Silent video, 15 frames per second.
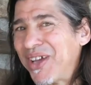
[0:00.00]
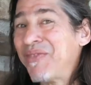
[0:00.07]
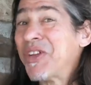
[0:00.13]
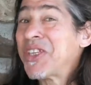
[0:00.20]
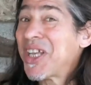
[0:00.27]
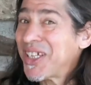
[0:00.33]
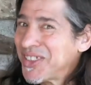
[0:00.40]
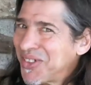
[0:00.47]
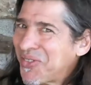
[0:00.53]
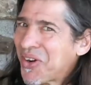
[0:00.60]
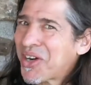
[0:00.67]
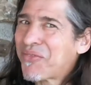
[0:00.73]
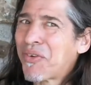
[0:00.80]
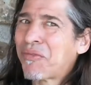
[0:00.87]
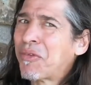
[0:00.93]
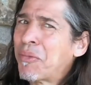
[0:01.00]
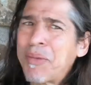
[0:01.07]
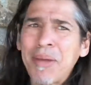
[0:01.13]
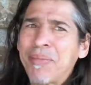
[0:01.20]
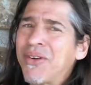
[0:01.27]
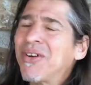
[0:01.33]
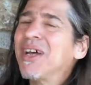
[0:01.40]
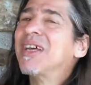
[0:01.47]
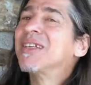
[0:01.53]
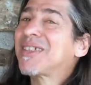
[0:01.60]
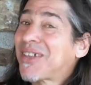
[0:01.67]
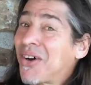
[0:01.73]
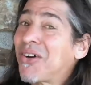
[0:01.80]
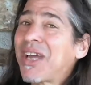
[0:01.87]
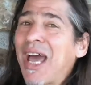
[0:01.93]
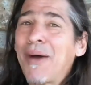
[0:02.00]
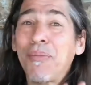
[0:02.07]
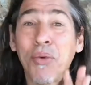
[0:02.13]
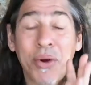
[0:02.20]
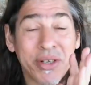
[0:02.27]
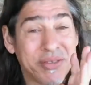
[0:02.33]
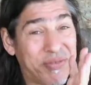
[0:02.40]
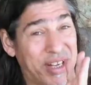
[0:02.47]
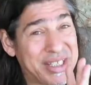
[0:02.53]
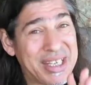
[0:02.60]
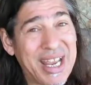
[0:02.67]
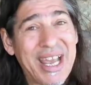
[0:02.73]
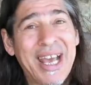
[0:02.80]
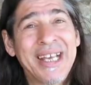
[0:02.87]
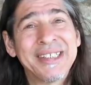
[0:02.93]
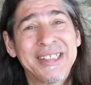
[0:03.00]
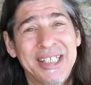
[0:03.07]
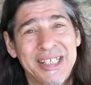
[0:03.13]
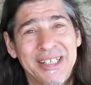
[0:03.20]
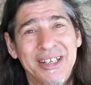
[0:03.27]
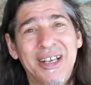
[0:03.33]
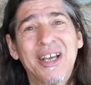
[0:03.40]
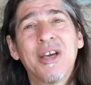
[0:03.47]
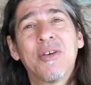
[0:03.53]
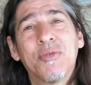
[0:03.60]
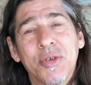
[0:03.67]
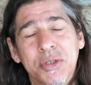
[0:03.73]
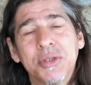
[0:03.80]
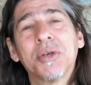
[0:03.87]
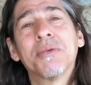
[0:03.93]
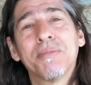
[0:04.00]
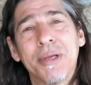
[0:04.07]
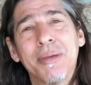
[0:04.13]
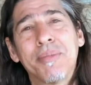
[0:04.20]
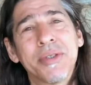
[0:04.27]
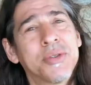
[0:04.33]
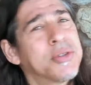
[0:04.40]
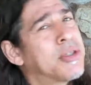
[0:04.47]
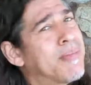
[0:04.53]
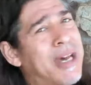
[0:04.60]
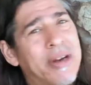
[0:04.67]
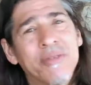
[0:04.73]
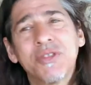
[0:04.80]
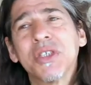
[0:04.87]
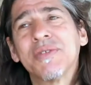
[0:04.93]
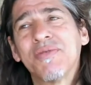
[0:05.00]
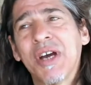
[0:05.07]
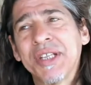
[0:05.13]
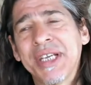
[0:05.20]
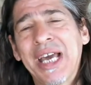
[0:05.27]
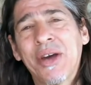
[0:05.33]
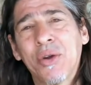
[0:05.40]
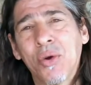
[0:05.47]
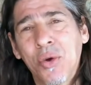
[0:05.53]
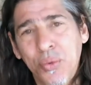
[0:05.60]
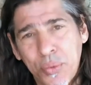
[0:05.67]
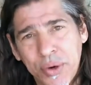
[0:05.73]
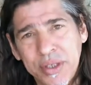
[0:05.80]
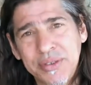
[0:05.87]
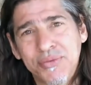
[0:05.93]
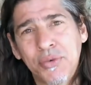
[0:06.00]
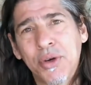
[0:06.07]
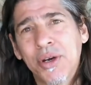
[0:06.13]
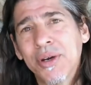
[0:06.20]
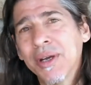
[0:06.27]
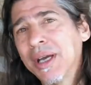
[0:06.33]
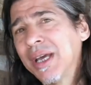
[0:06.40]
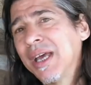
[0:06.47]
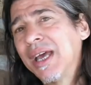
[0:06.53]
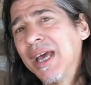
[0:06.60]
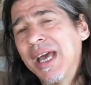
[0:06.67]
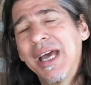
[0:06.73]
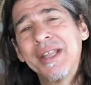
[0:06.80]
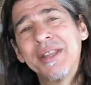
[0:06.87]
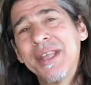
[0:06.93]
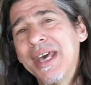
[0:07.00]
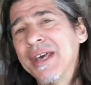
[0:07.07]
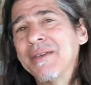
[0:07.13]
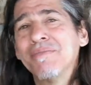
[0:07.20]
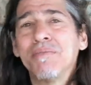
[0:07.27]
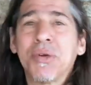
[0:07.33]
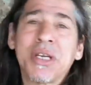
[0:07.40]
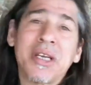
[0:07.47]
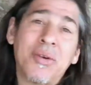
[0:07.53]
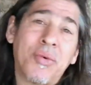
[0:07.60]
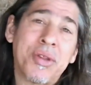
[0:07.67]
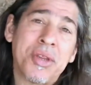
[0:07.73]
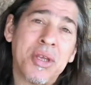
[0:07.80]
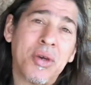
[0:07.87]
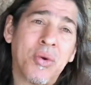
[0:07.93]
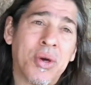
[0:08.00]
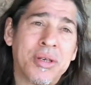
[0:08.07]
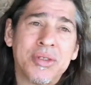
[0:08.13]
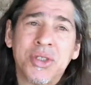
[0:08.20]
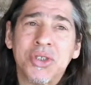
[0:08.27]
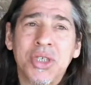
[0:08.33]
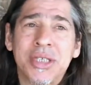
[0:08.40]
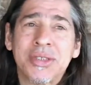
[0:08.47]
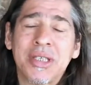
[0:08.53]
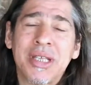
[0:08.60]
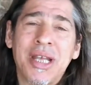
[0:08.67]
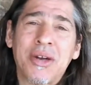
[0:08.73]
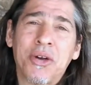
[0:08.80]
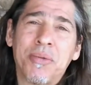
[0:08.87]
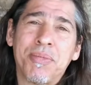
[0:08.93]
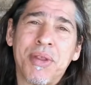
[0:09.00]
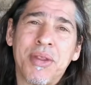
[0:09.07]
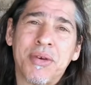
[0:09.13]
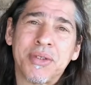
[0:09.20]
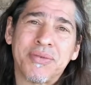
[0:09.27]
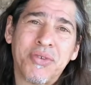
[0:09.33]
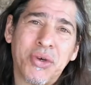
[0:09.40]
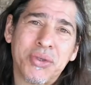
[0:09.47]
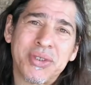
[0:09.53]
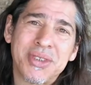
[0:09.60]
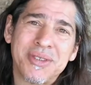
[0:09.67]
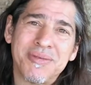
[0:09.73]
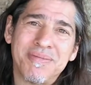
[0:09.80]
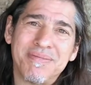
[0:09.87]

If it doesn't work for a few people, skullcap works fantastic for certain people. So it's a matter of just finding out who it works for and then bringing it with you and suggesting that herb to those folks.